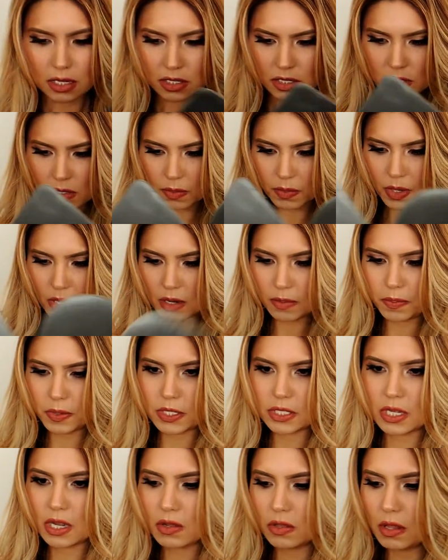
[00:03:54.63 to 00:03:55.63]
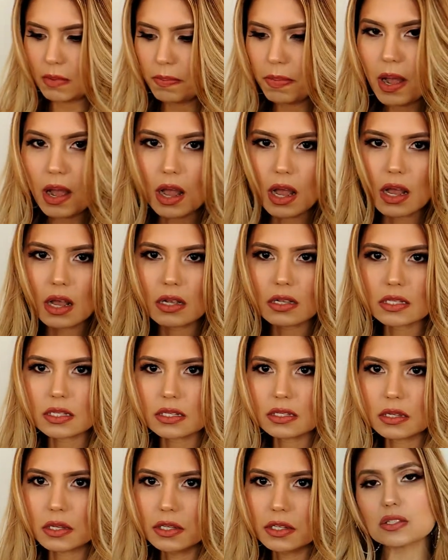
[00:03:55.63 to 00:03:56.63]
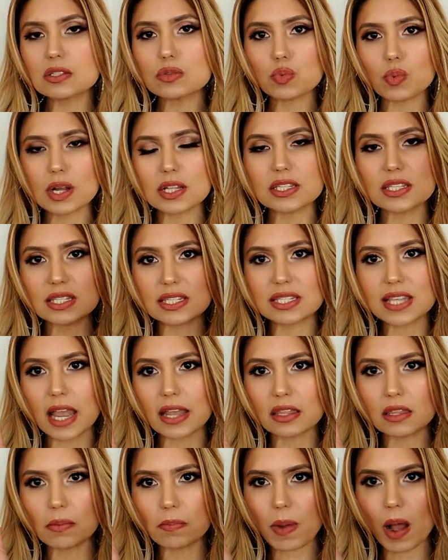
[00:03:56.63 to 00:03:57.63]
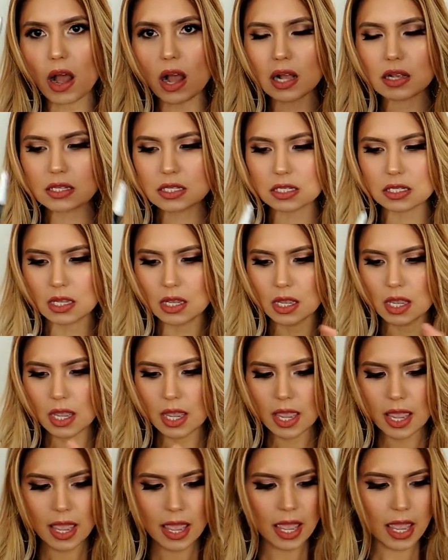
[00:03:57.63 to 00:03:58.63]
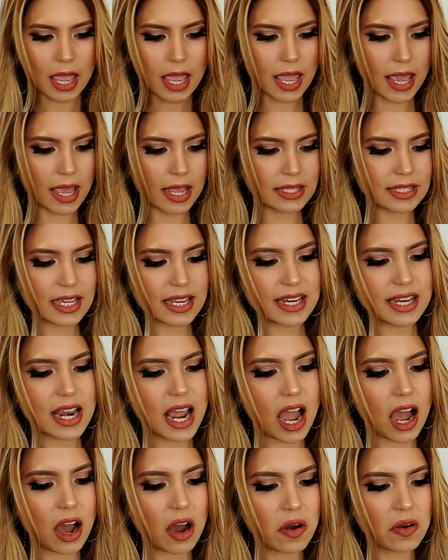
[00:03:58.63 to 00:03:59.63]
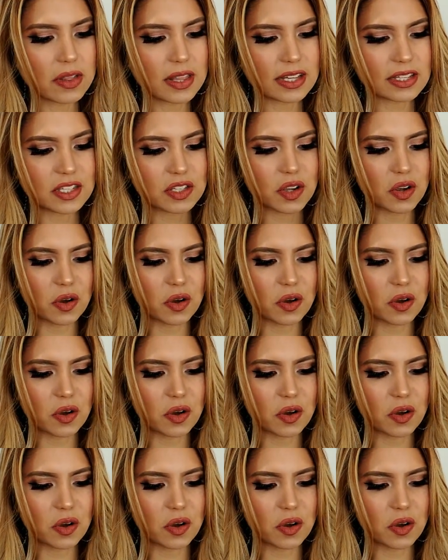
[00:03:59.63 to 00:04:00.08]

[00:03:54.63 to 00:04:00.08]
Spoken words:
So I'm gonna put down the box. is what's inside the box. And now let's